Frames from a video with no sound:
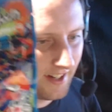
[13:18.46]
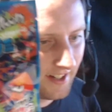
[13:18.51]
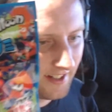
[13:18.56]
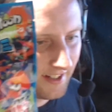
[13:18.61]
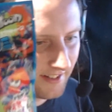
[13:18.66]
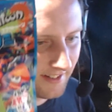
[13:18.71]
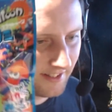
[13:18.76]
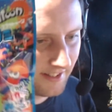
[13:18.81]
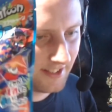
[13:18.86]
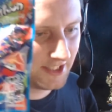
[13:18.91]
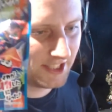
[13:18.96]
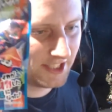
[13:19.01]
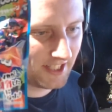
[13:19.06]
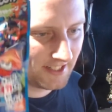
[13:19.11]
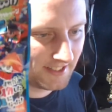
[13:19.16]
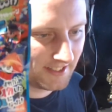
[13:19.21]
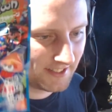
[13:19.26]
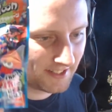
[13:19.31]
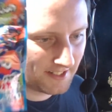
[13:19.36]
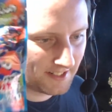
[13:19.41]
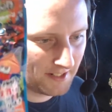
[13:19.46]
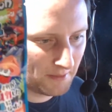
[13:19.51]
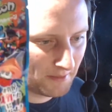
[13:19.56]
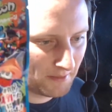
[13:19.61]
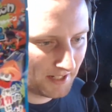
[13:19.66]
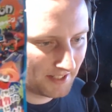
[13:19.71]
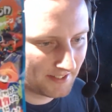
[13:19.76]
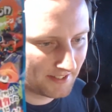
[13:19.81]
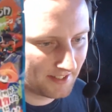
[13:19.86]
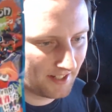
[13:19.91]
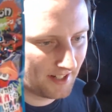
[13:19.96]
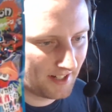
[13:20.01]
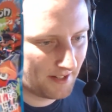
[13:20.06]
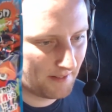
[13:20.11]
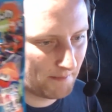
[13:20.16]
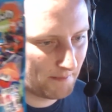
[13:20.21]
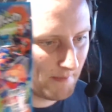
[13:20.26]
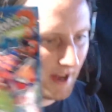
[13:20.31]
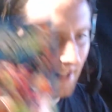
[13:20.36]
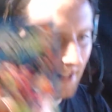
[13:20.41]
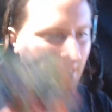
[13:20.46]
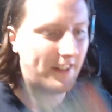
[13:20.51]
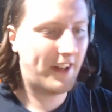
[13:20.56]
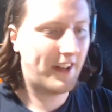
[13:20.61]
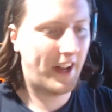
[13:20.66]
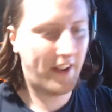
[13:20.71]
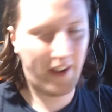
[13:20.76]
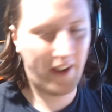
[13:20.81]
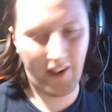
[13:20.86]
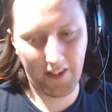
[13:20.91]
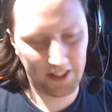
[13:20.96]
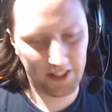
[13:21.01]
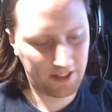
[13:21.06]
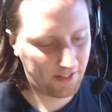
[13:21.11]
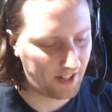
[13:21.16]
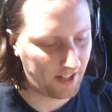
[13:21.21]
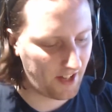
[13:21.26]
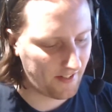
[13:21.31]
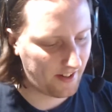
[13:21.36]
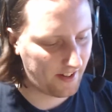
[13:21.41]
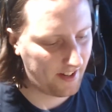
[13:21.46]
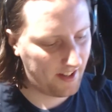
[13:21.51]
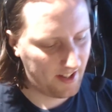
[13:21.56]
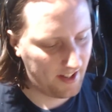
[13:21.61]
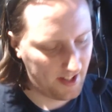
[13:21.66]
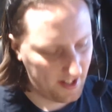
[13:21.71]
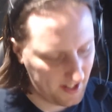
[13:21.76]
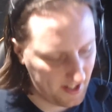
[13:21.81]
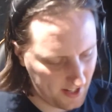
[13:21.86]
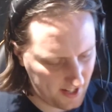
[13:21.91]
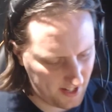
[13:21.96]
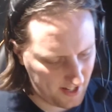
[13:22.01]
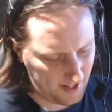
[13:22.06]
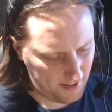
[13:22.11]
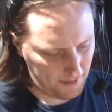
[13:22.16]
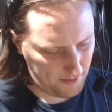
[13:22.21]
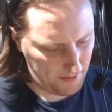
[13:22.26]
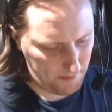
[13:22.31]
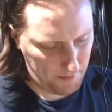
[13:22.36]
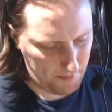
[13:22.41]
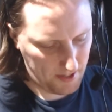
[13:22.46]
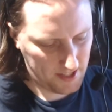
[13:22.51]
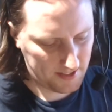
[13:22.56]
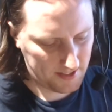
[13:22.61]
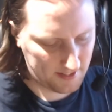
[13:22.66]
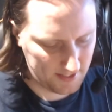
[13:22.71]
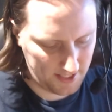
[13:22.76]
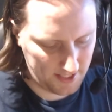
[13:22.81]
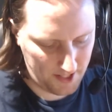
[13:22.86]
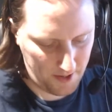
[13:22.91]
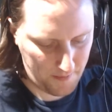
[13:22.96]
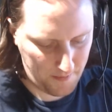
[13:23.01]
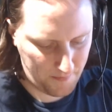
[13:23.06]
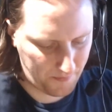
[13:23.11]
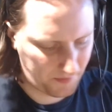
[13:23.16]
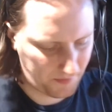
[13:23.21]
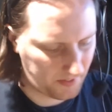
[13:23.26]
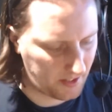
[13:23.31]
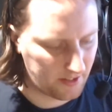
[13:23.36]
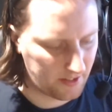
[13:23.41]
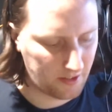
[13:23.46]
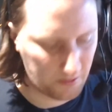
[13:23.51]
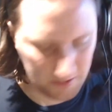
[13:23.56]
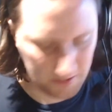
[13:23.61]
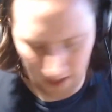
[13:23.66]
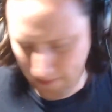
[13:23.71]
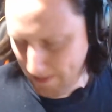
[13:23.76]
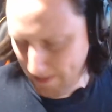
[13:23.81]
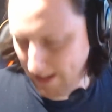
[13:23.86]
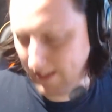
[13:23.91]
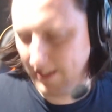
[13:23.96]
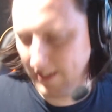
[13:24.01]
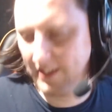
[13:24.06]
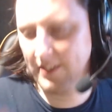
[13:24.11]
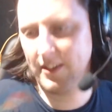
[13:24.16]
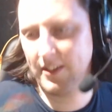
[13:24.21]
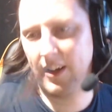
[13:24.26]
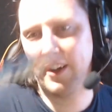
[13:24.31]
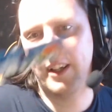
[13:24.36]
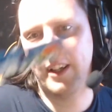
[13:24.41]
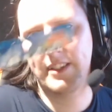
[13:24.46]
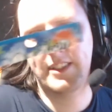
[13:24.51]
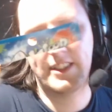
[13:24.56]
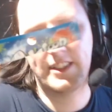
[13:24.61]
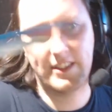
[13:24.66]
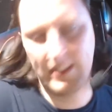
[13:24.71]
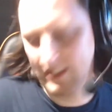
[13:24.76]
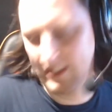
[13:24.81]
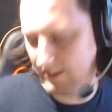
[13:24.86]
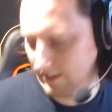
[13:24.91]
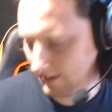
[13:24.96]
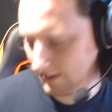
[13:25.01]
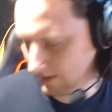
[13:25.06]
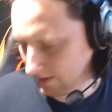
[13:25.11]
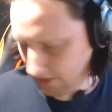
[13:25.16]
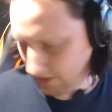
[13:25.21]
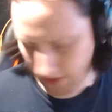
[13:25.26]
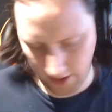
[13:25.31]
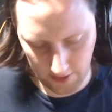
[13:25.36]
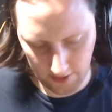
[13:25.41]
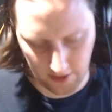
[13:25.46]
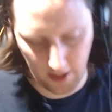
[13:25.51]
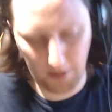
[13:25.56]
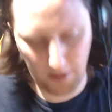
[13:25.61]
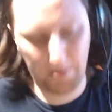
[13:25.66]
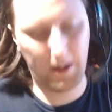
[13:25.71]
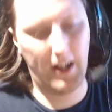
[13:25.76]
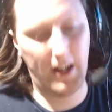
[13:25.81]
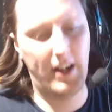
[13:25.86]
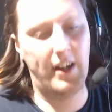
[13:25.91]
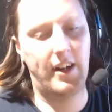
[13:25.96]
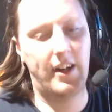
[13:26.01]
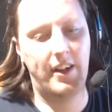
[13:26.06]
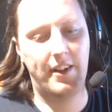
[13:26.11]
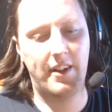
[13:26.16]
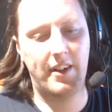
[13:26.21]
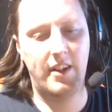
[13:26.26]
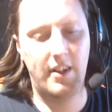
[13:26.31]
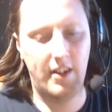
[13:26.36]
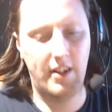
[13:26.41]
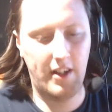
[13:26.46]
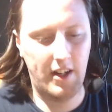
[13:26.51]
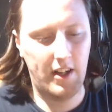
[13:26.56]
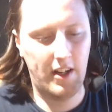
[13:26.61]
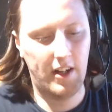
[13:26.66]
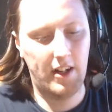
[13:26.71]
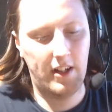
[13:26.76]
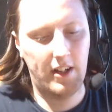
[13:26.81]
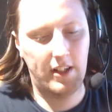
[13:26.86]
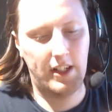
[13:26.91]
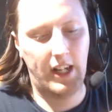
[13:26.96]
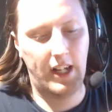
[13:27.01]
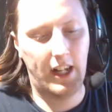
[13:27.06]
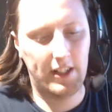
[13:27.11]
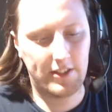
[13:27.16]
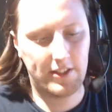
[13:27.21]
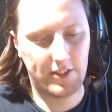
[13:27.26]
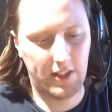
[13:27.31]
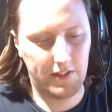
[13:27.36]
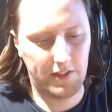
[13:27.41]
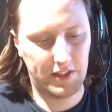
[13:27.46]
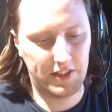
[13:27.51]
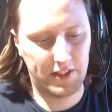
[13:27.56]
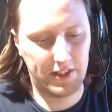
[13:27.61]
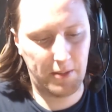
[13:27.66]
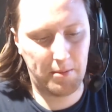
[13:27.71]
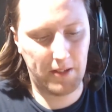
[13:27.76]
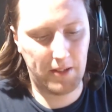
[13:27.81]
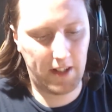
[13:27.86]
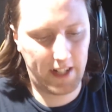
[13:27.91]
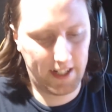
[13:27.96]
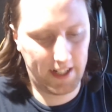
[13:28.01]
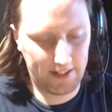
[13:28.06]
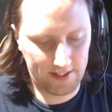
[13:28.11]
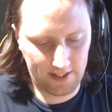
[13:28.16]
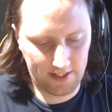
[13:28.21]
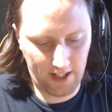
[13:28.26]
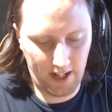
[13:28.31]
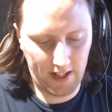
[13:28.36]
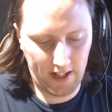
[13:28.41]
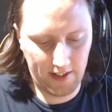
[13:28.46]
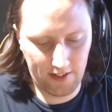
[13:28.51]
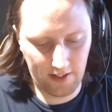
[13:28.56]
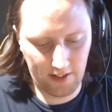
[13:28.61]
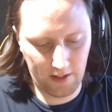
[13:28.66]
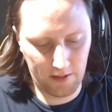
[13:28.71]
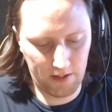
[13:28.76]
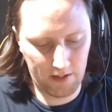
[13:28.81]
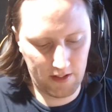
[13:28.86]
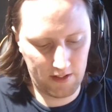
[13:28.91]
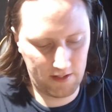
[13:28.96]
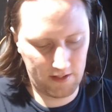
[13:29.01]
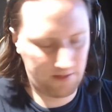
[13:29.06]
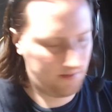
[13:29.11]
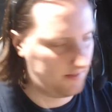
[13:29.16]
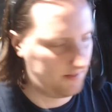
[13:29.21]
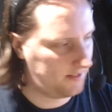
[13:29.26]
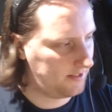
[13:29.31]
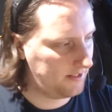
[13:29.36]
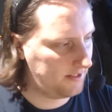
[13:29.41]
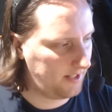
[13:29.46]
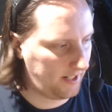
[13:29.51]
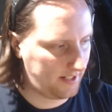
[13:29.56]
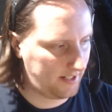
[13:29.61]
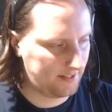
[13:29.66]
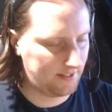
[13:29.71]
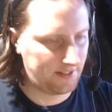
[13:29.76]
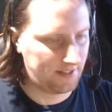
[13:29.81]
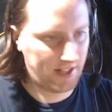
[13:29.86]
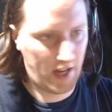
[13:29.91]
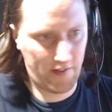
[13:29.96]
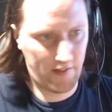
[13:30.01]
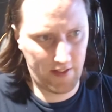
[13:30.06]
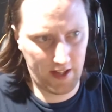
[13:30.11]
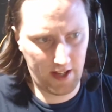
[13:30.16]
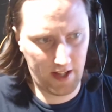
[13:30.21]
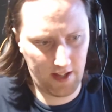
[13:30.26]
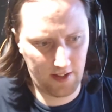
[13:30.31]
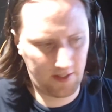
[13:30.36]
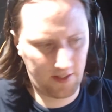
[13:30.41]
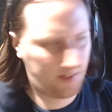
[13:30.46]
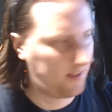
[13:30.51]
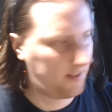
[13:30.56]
Not jellies, gummies. Melon and orange flavour. I personally don't like melon. It's got a nice easy tear top and a sort of a ziplock inside, so I can save these